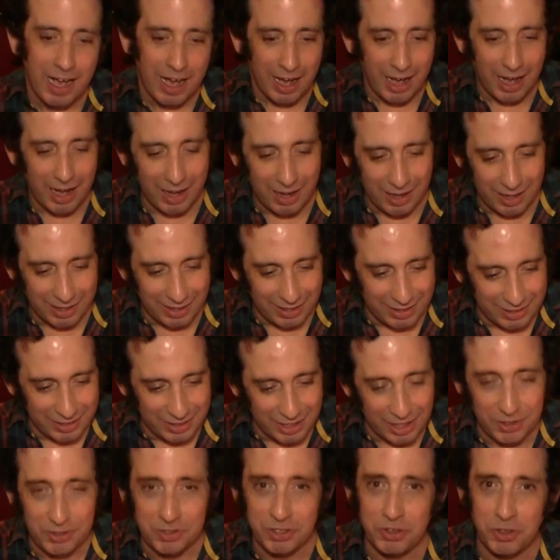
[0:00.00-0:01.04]
Uh,
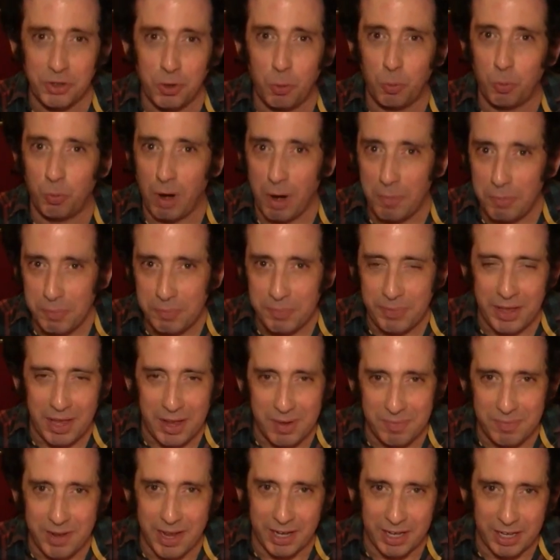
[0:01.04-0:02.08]
there's a little rubber
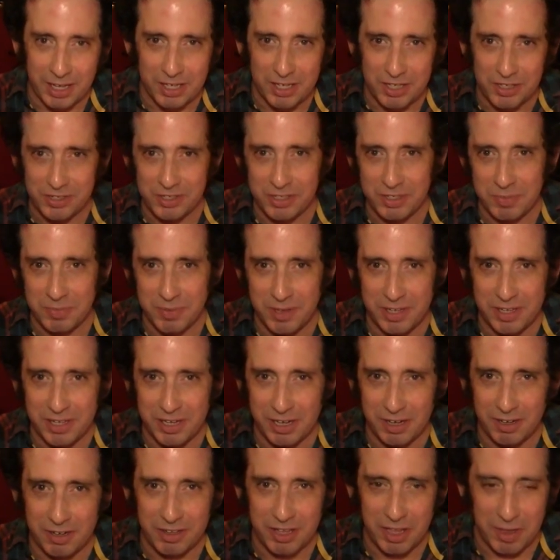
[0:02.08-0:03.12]
band mechanism in
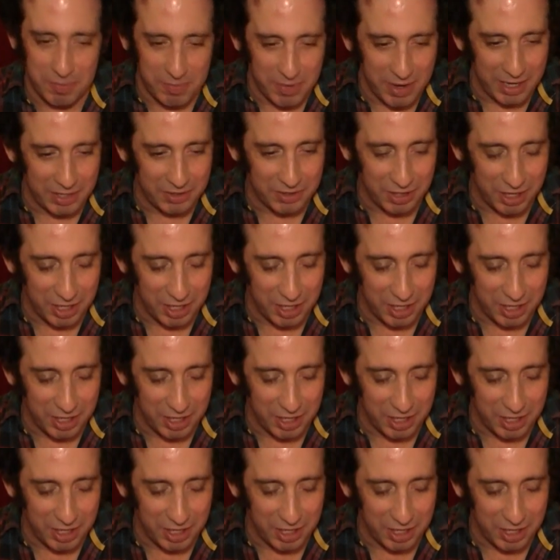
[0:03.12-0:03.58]
here that makes